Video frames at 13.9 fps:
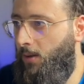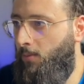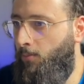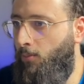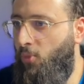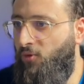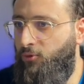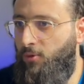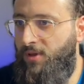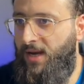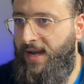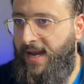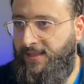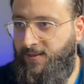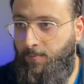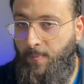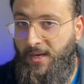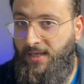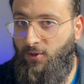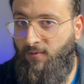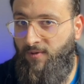move to the next
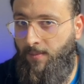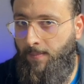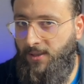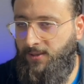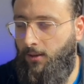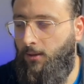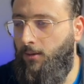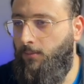piece of the puzzle.